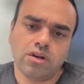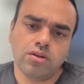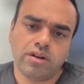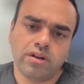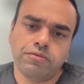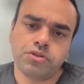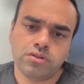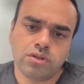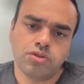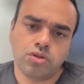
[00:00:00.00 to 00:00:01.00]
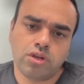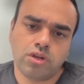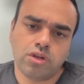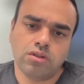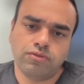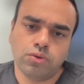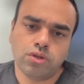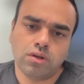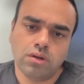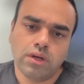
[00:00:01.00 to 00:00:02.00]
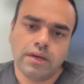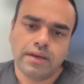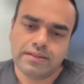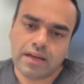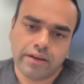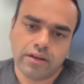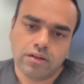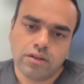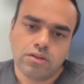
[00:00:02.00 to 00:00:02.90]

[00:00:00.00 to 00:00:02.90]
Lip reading: revision surgery in the future is higher.